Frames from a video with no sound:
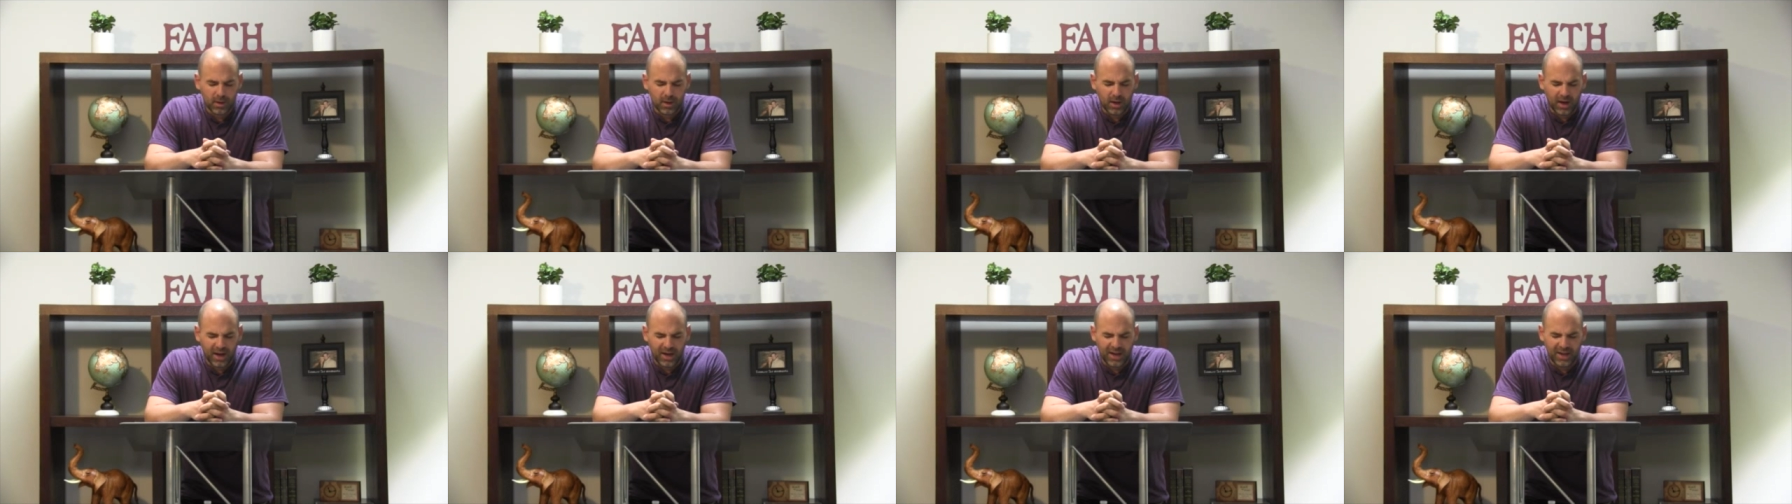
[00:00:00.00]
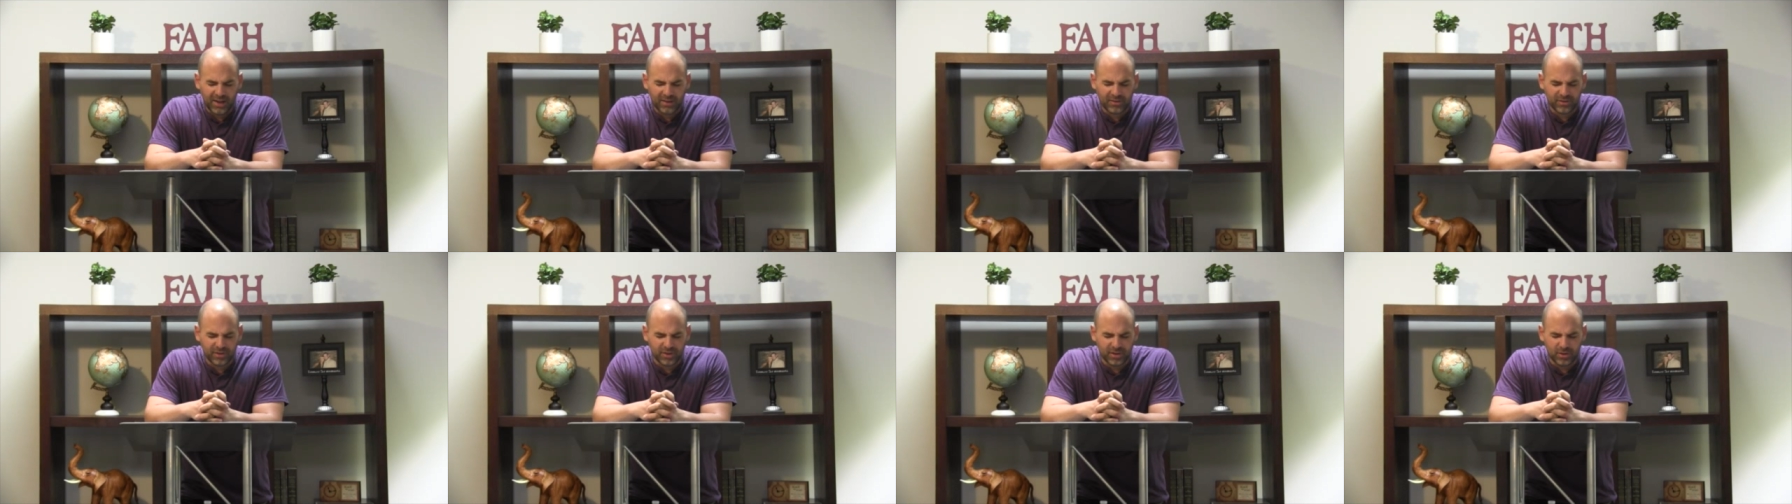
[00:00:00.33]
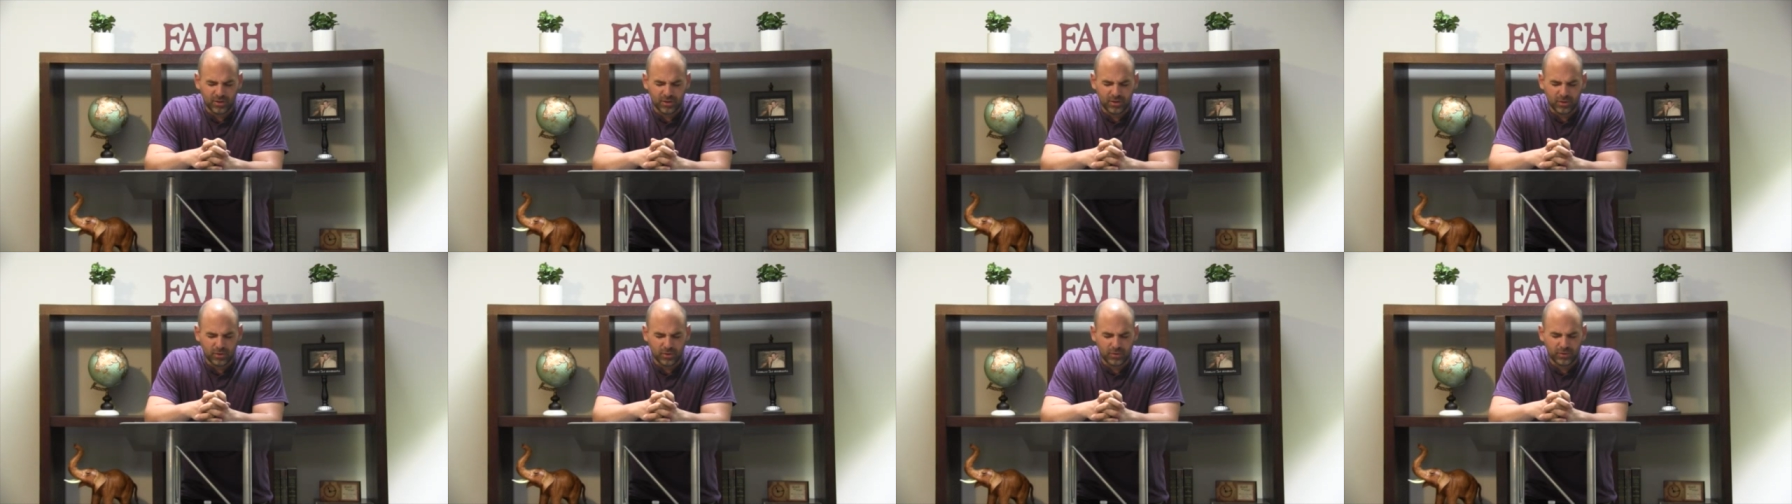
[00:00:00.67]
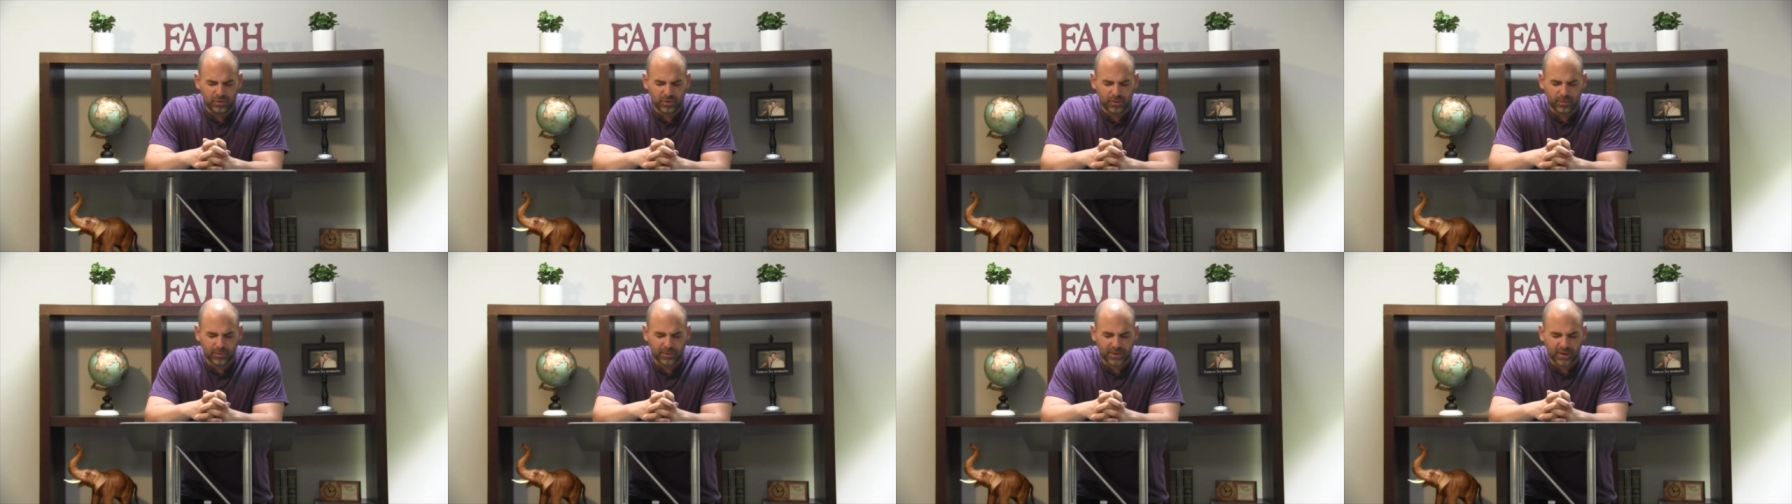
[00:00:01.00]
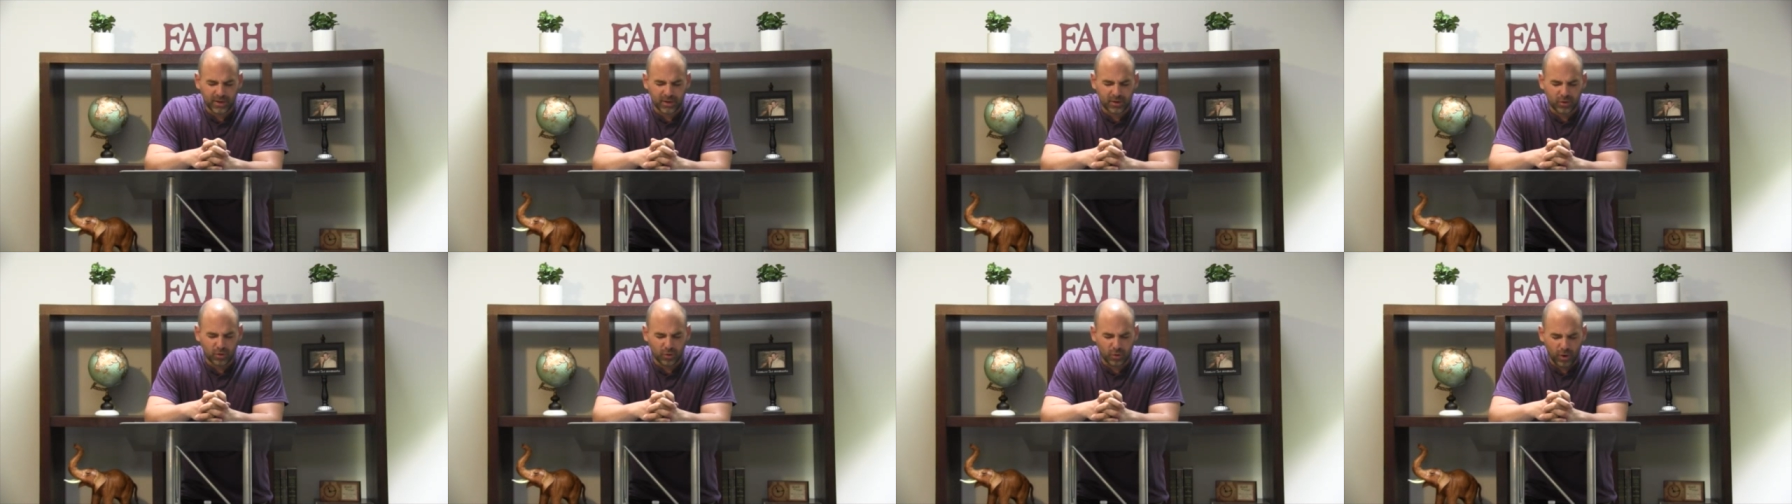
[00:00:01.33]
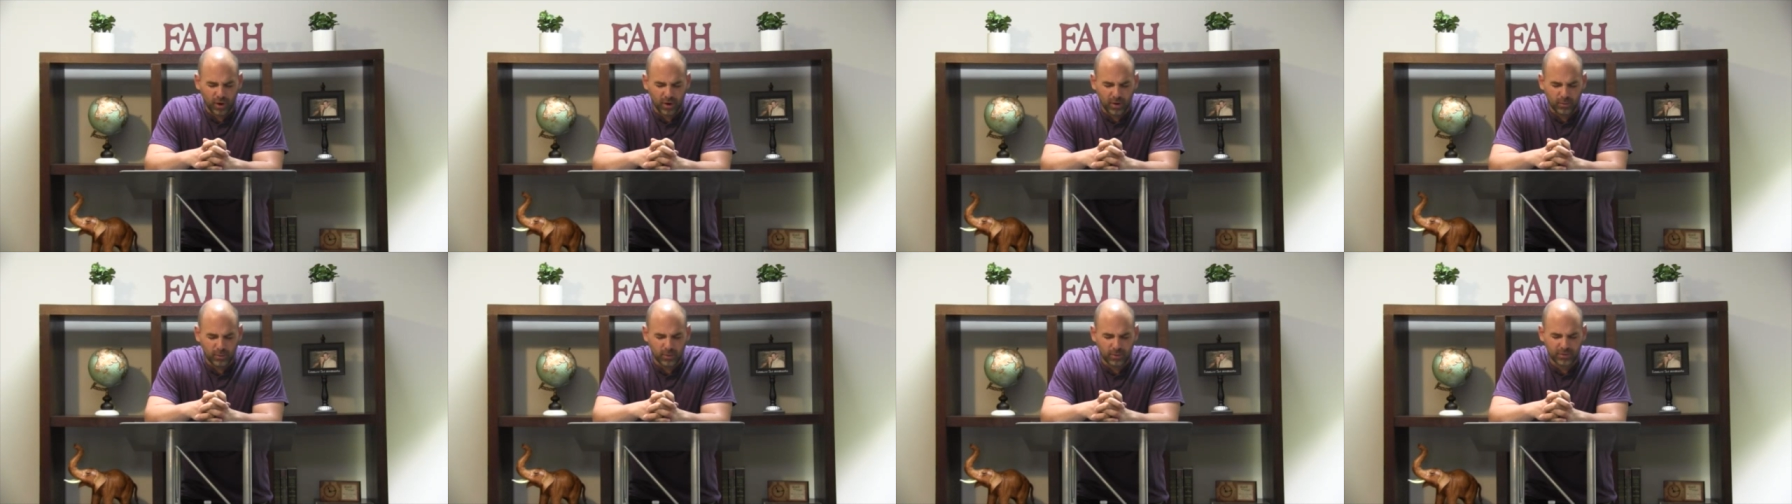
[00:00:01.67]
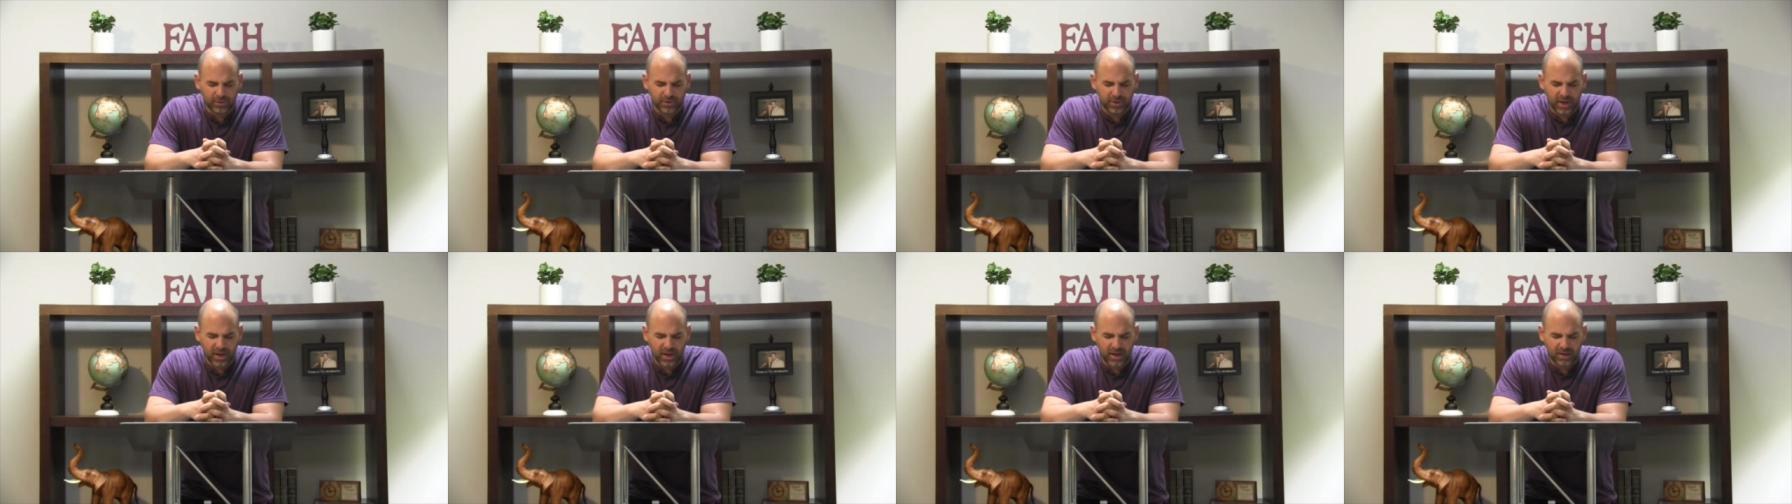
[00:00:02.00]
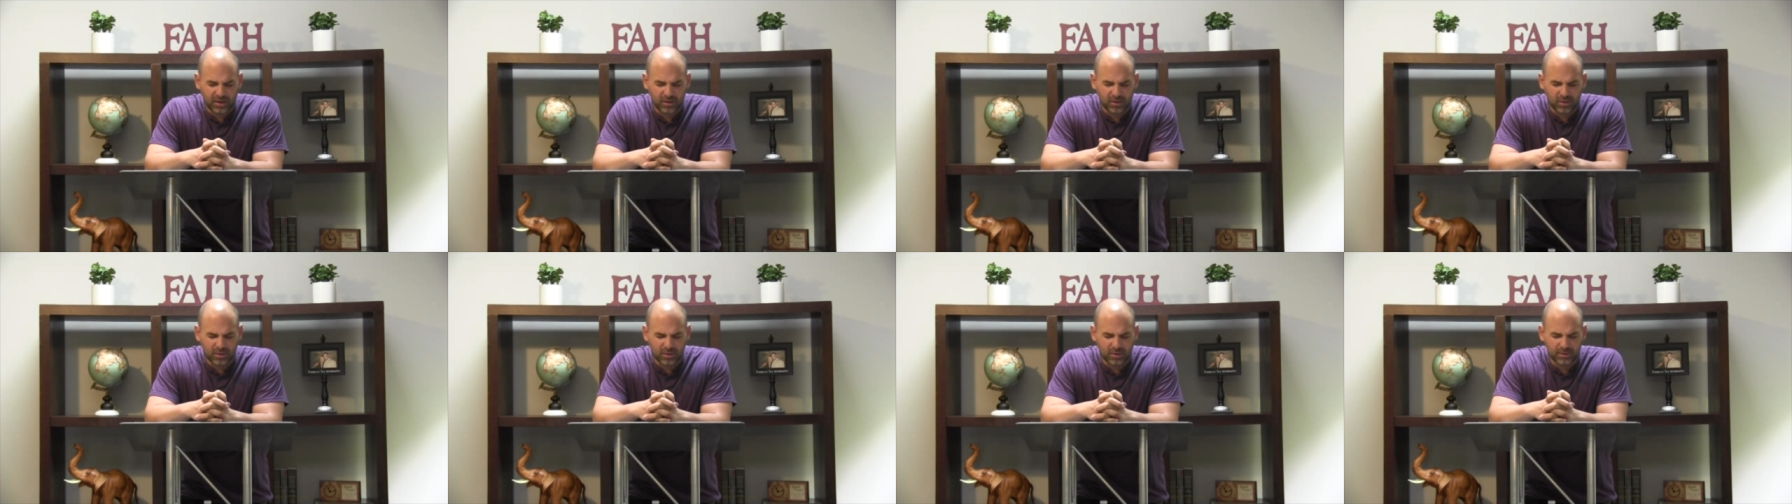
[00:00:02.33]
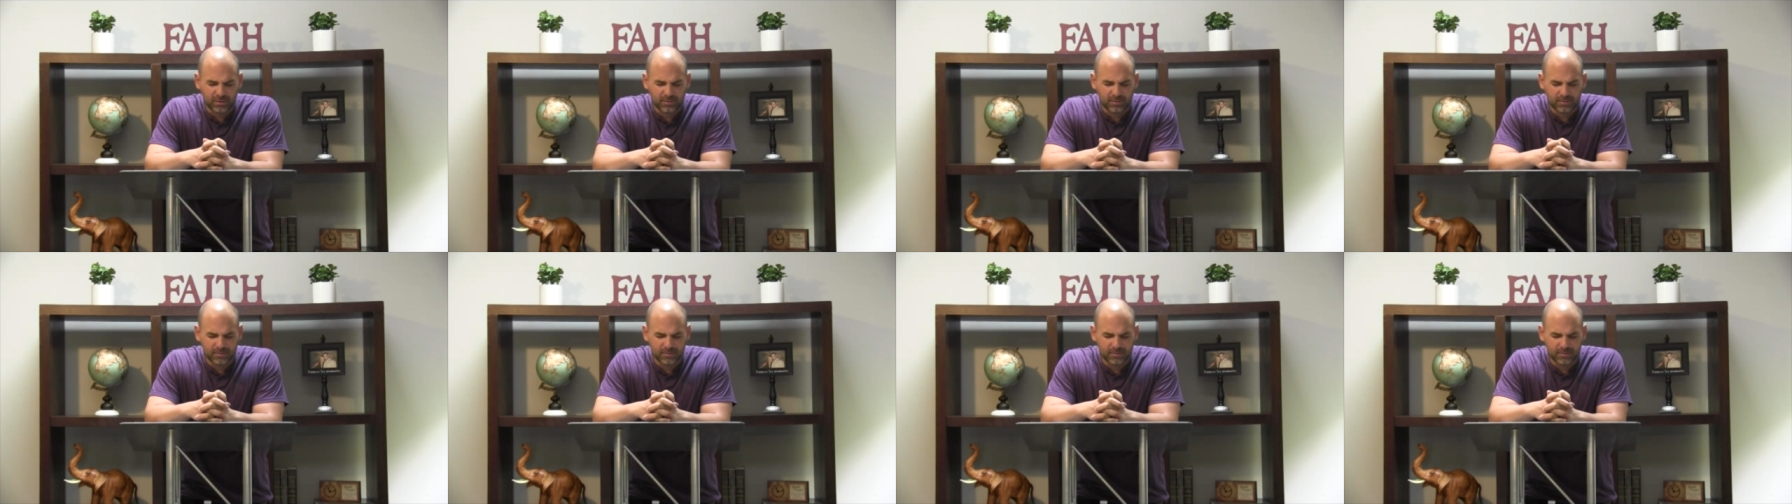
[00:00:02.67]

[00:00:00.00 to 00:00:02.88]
I ask that you do something incredible tonight, Lord.